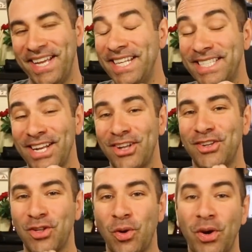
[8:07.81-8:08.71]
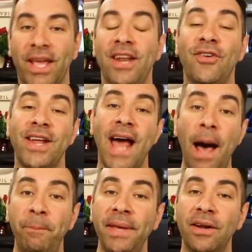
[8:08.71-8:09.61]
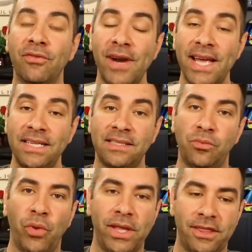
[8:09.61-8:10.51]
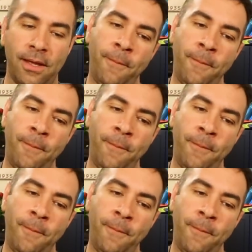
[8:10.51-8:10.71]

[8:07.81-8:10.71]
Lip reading: It's a lot of torque, and on a uphill race with